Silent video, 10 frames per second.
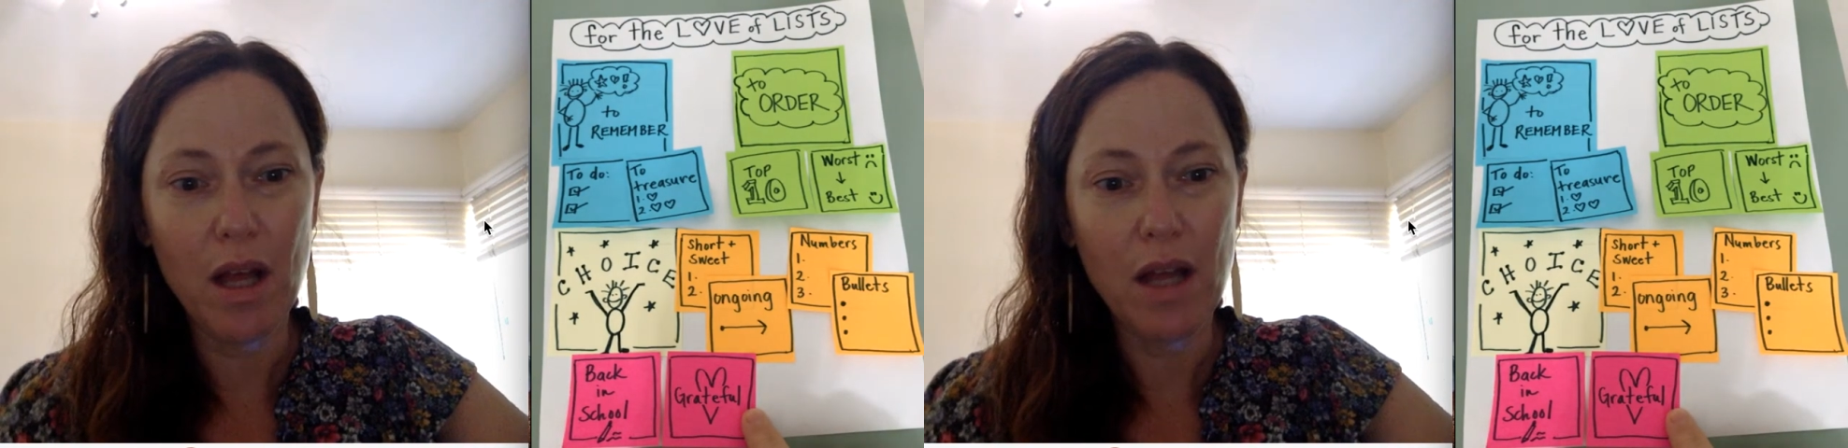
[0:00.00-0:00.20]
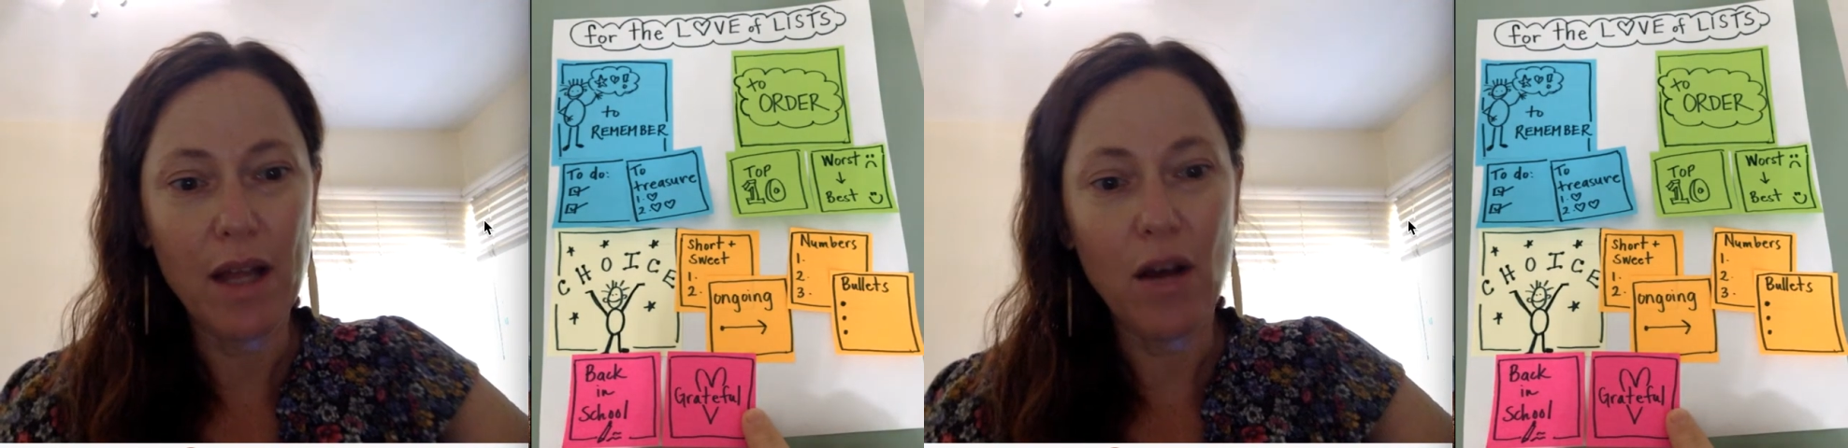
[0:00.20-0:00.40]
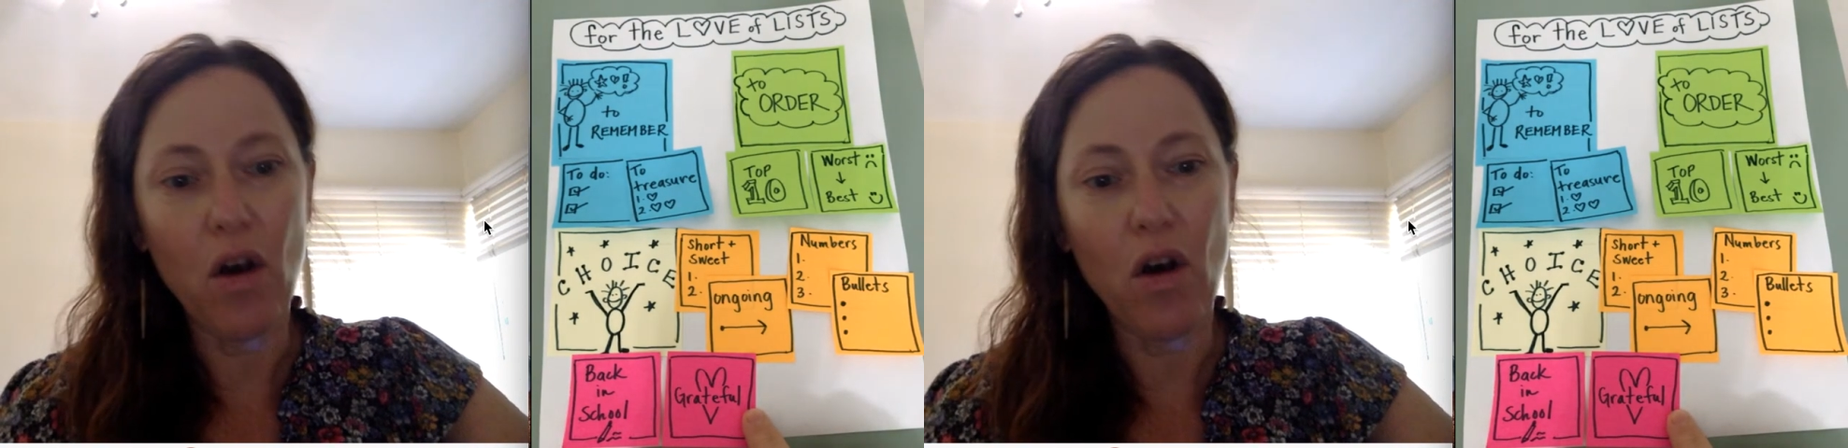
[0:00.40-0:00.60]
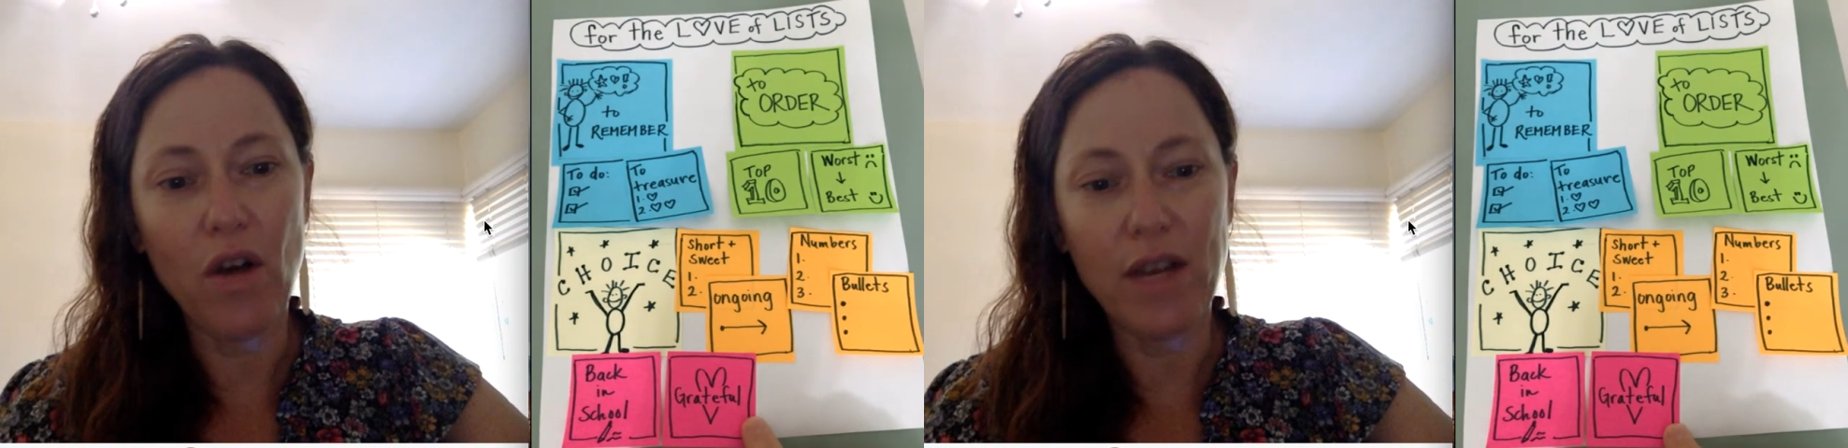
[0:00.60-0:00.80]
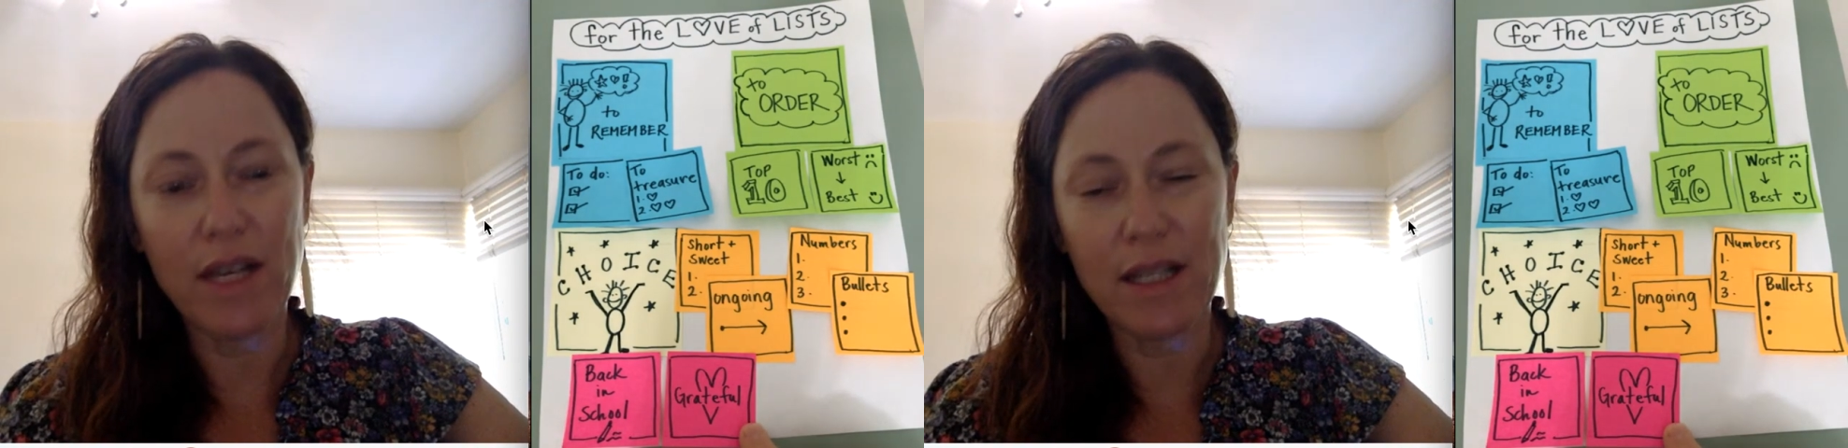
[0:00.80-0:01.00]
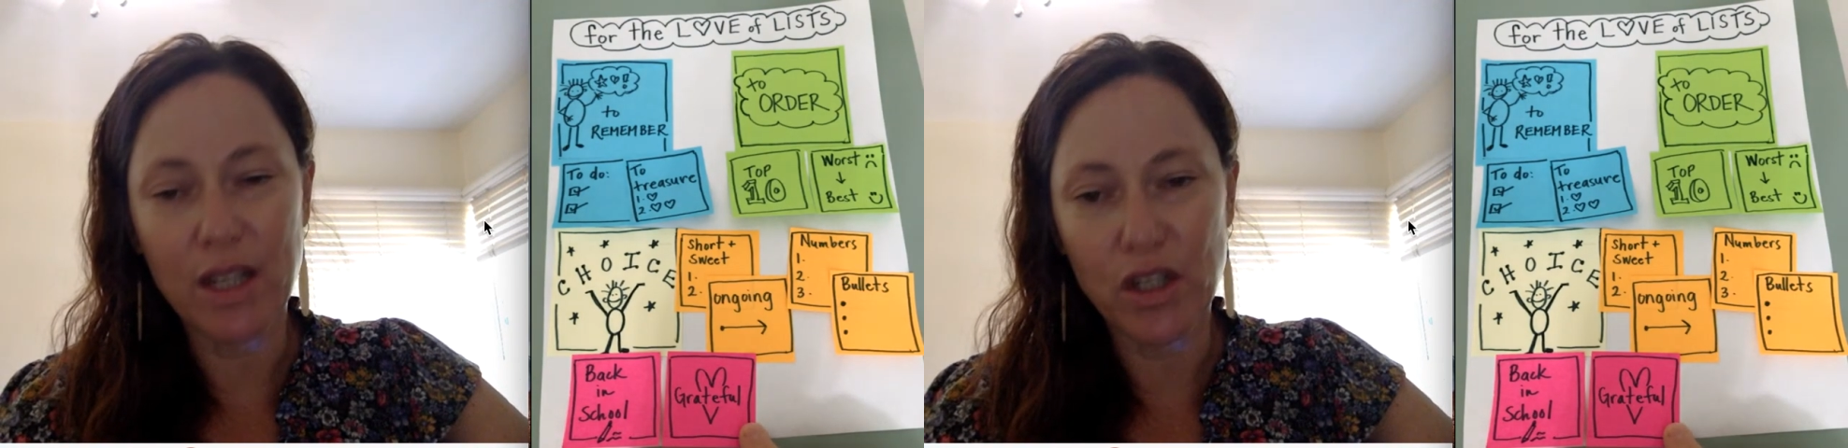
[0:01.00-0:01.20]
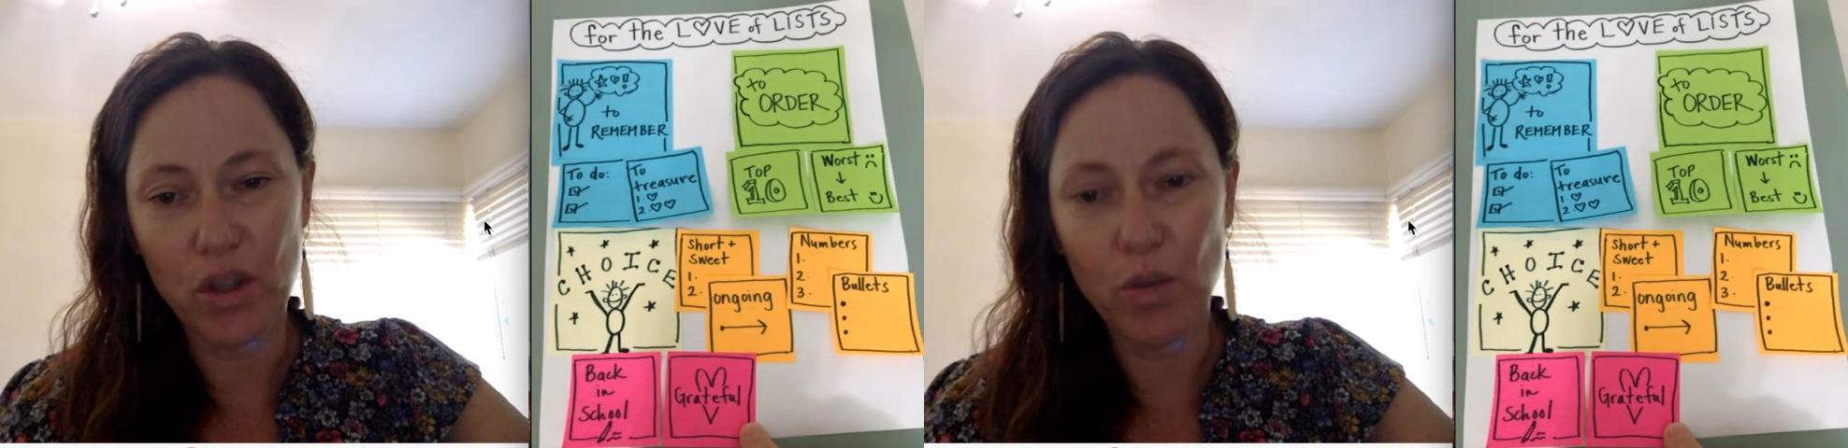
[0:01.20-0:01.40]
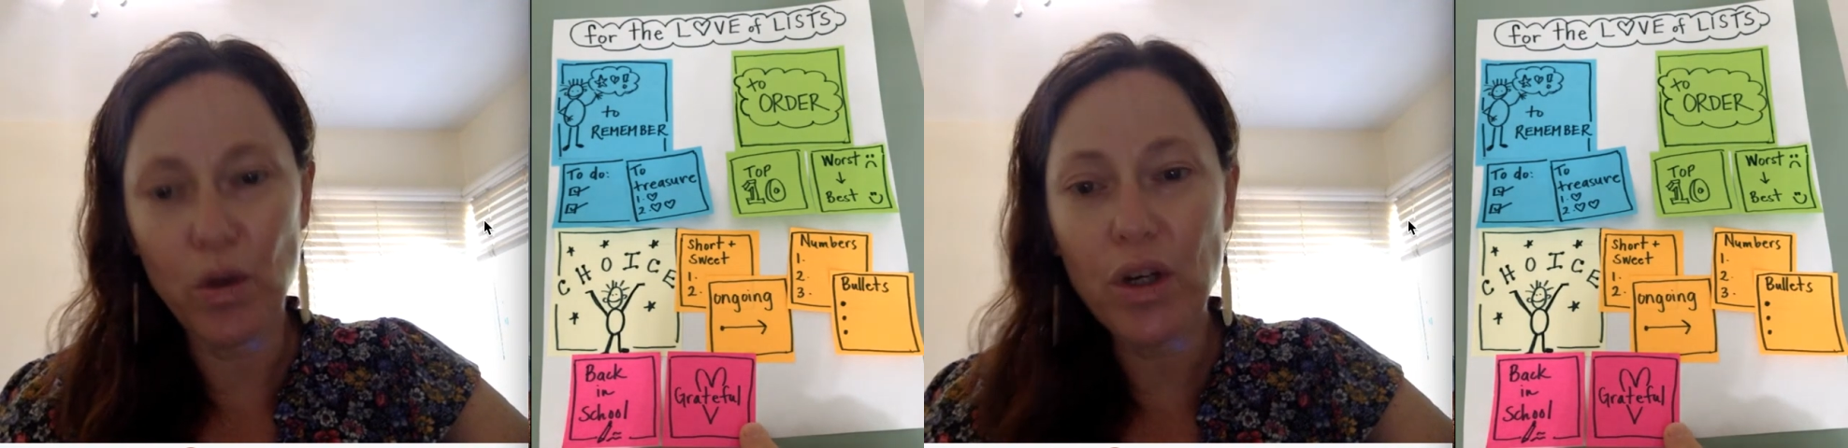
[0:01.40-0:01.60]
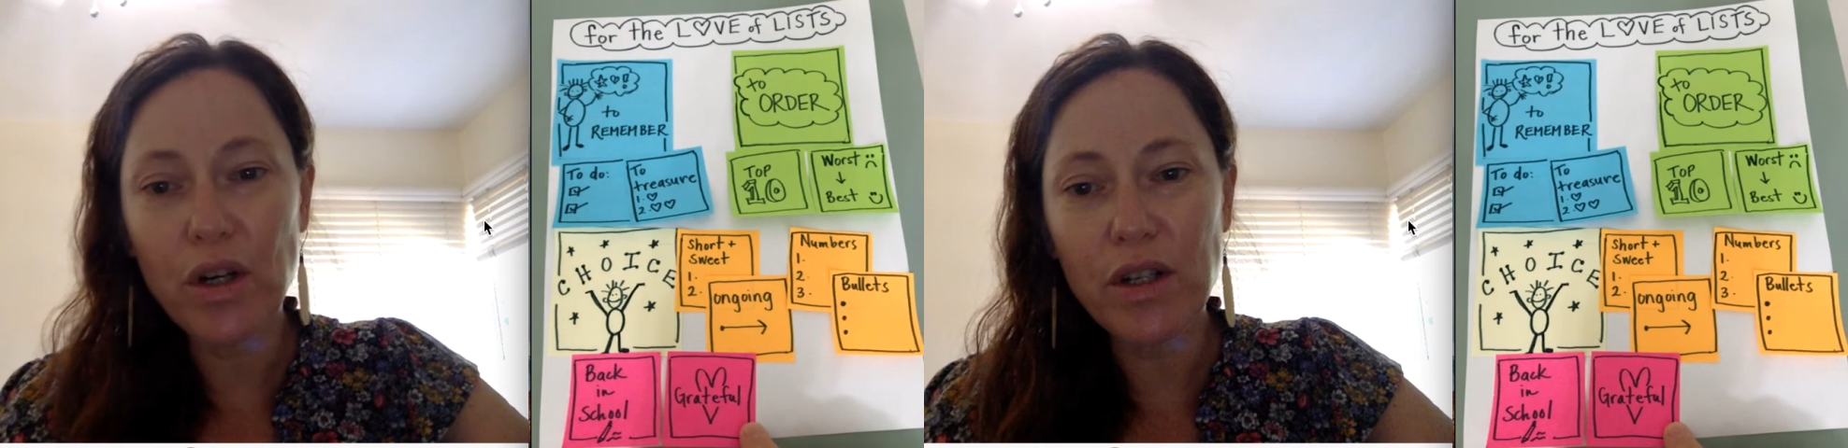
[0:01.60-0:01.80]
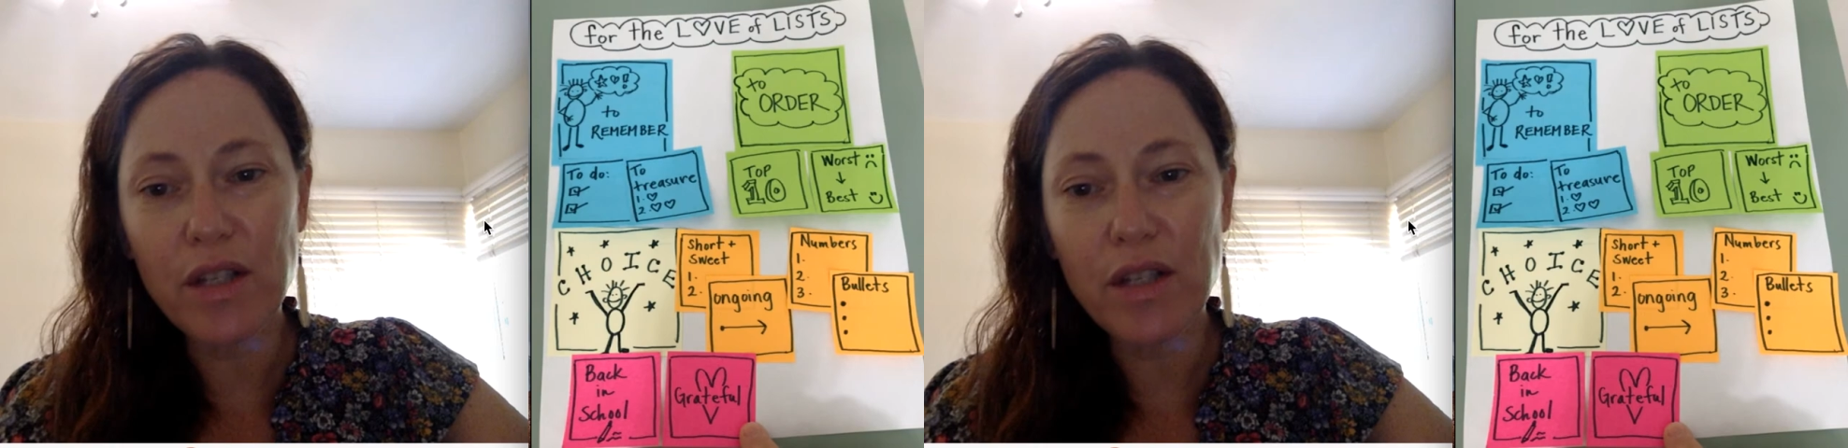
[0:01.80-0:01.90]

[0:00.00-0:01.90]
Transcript: like all the essential workers